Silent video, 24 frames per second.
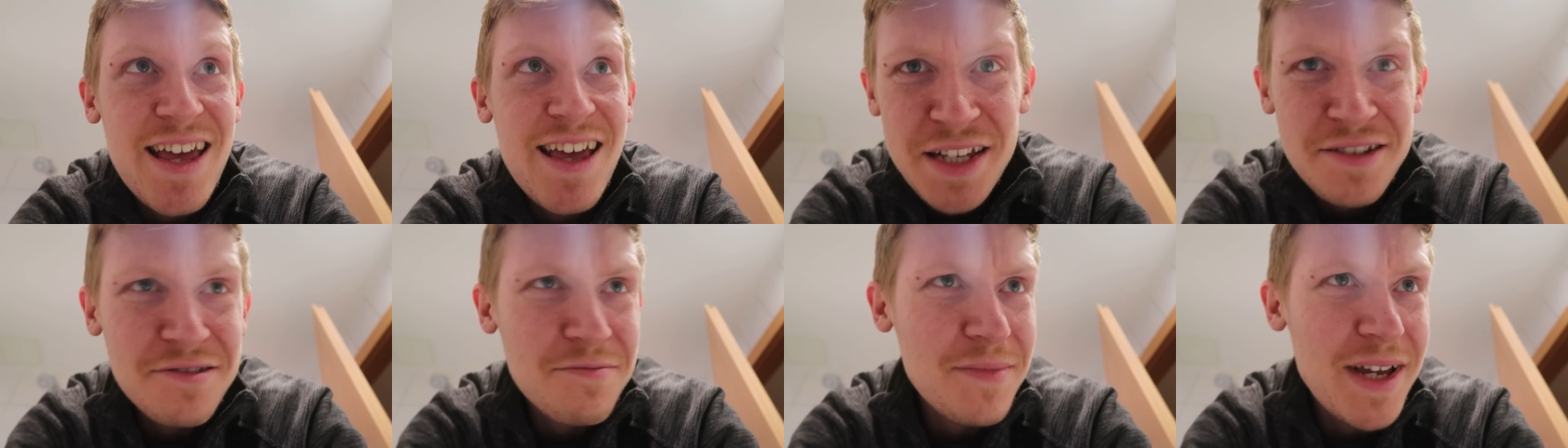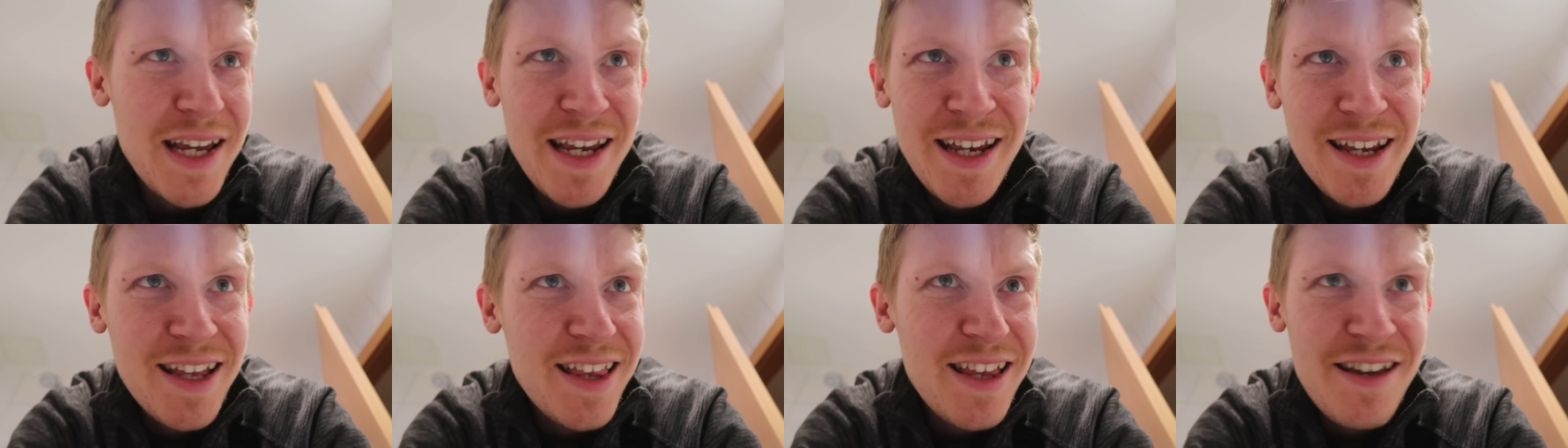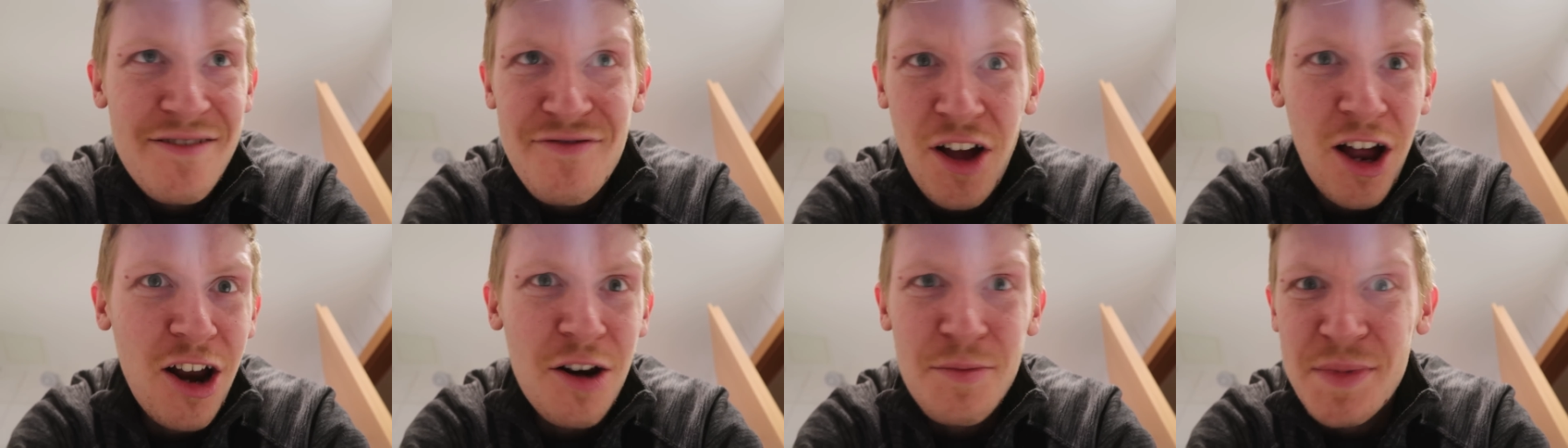Doesn't make the
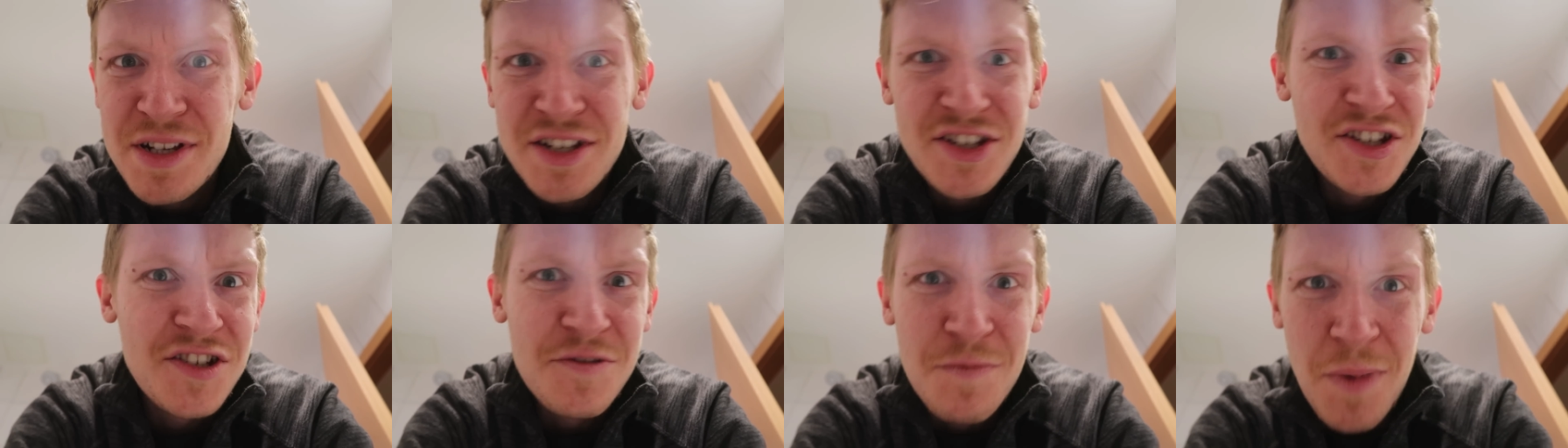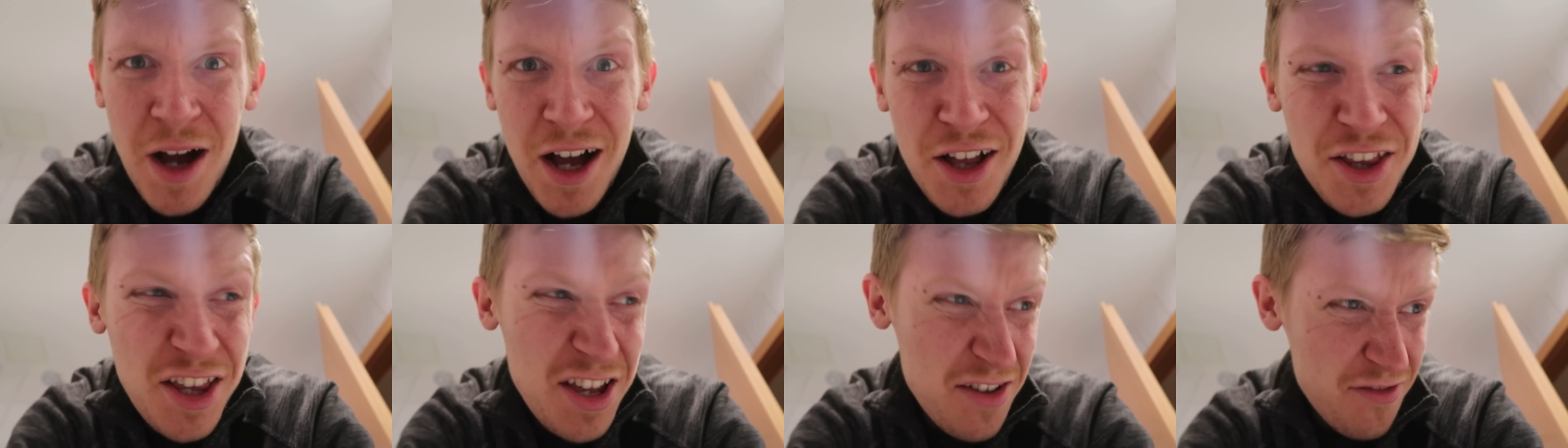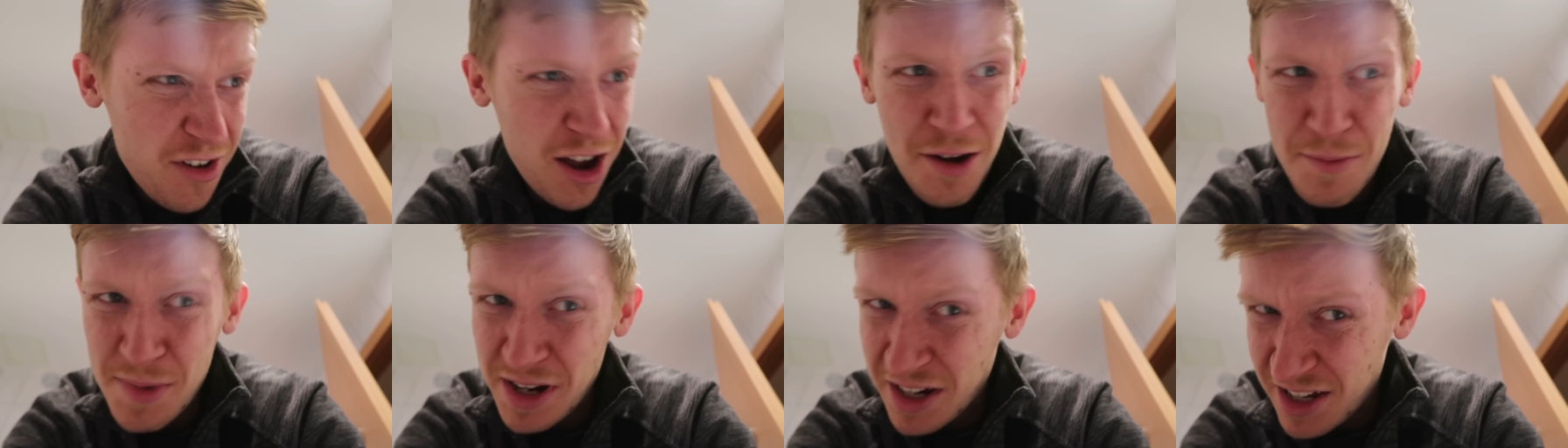environment smile. The
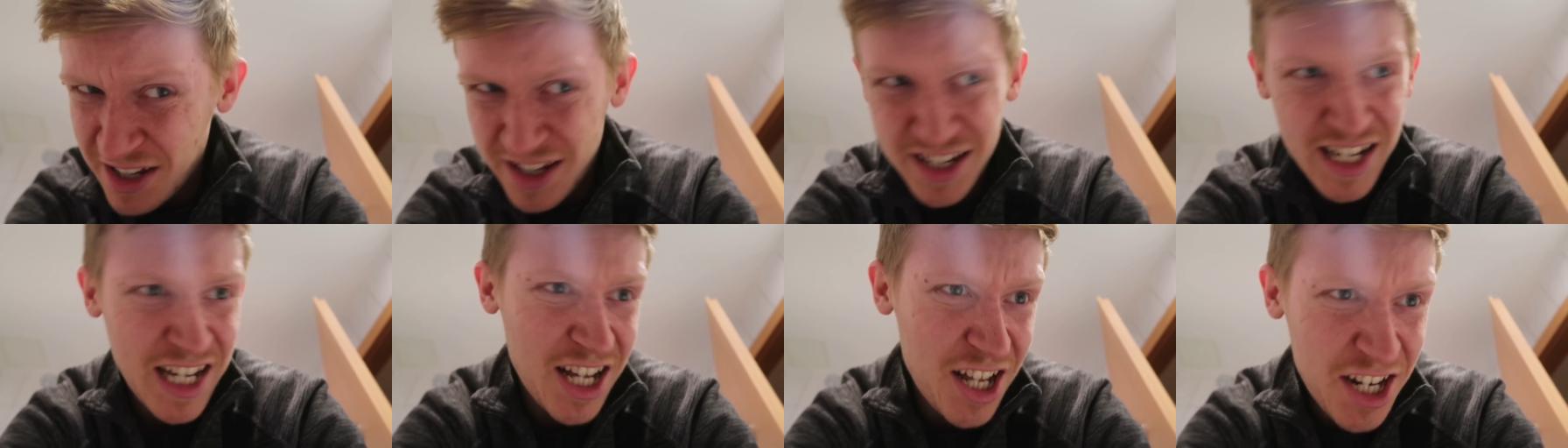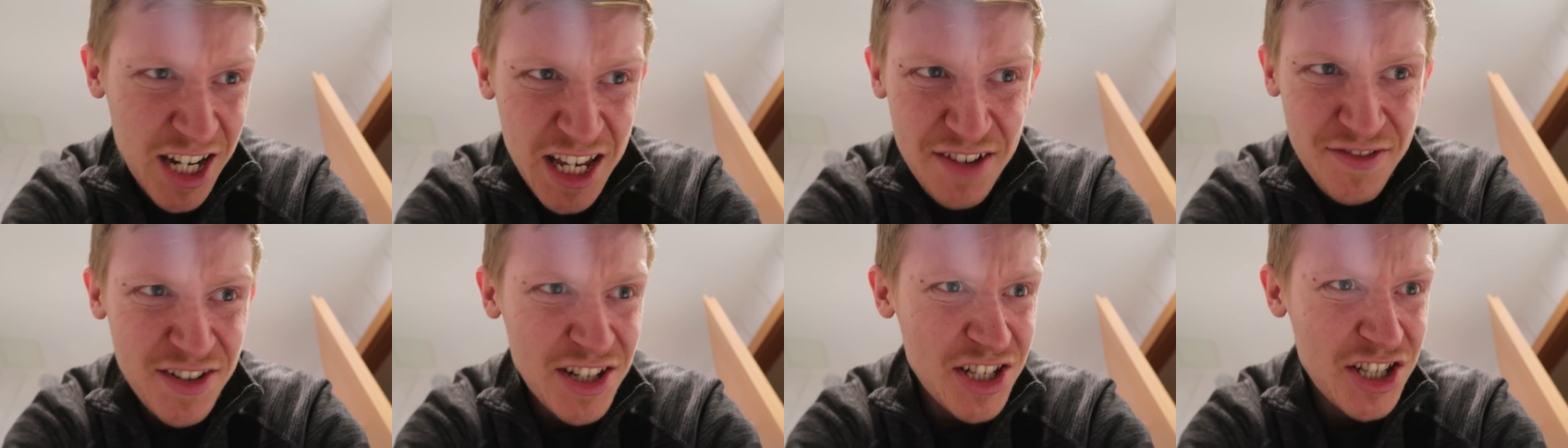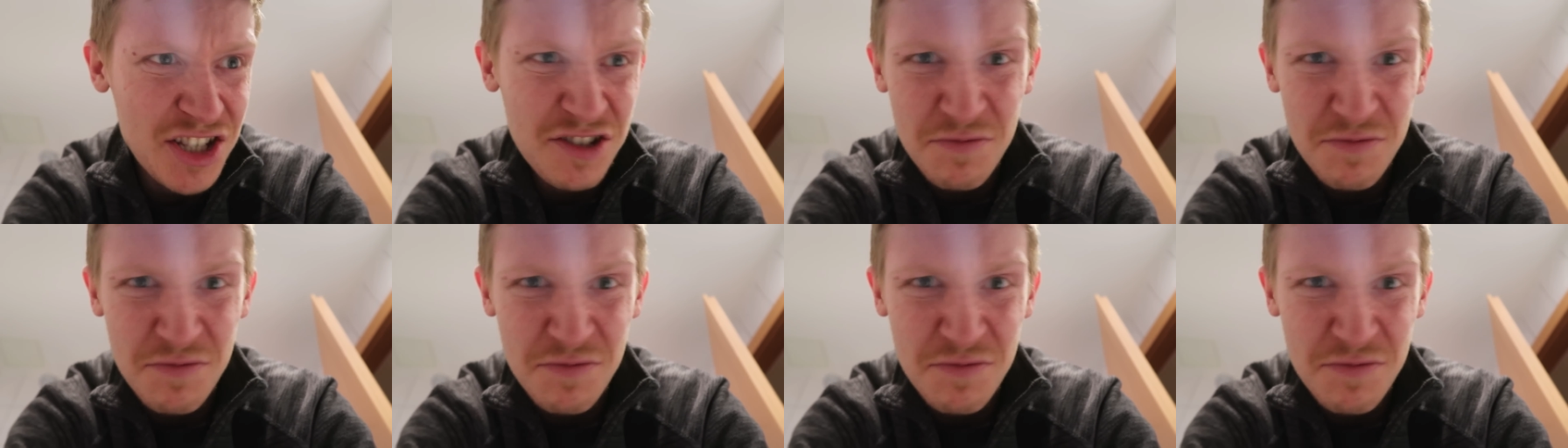environment can't even